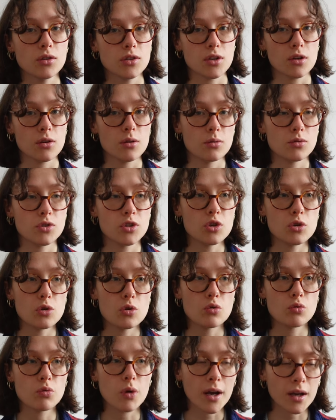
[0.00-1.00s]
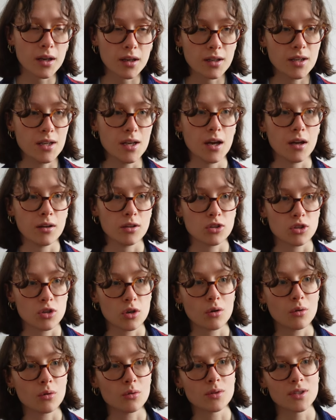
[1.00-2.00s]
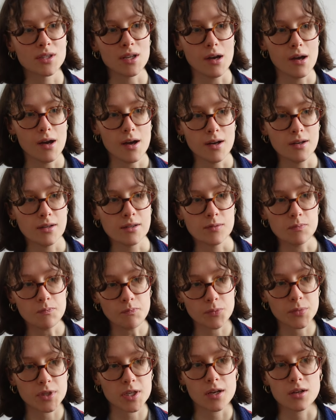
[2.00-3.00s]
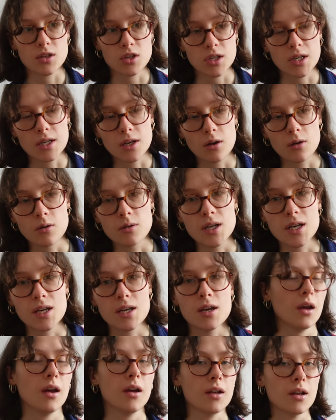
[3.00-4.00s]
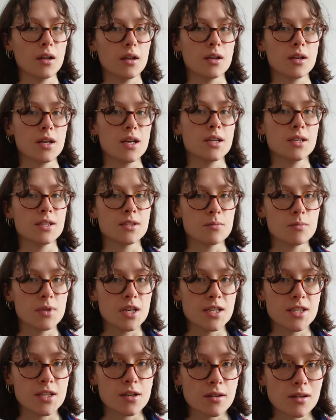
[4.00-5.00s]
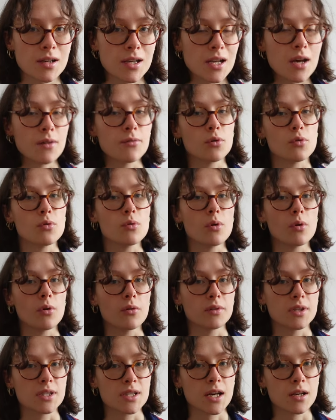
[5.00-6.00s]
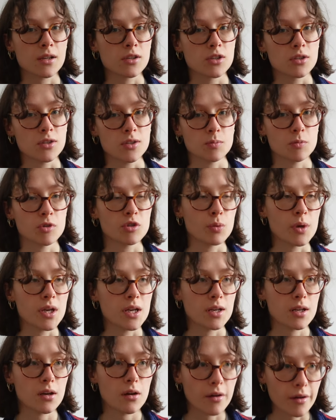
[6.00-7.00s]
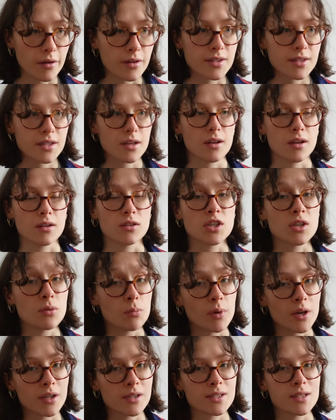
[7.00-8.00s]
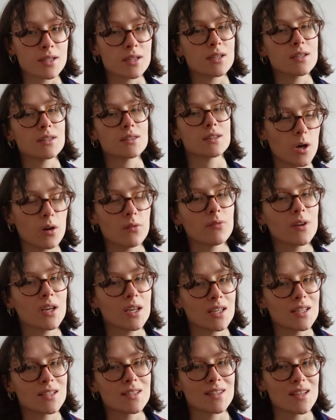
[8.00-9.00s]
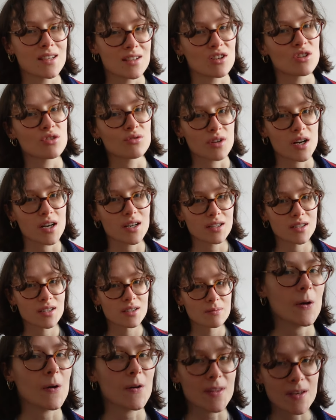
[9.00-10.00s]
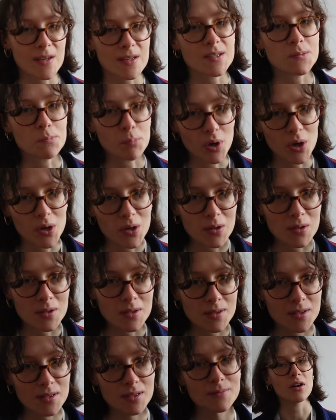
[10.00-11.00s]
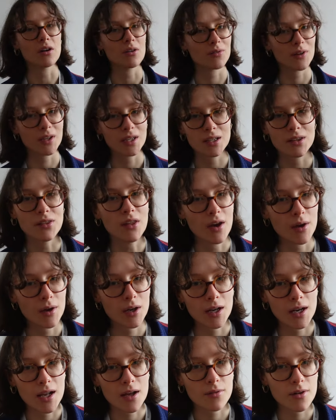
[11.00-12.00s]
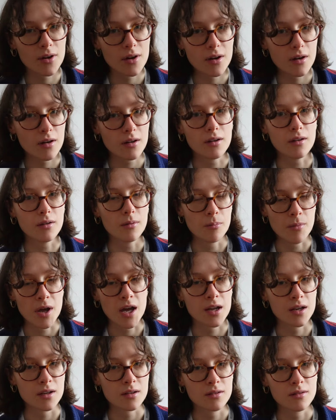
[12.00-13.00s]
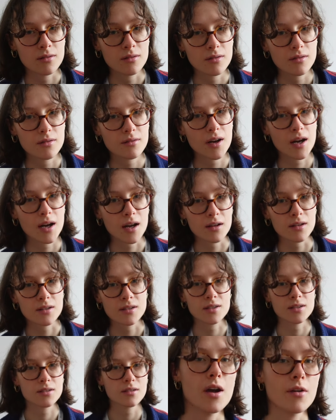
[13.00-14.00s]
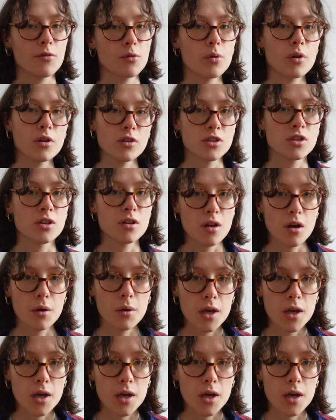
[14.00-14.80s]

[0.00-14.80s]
So to rank Neanderthals as potentially only at an intermediate level of intelligence between us and chimpanzees, I think is incorrect. I think it's biased. I think they're clever men, and everyone should know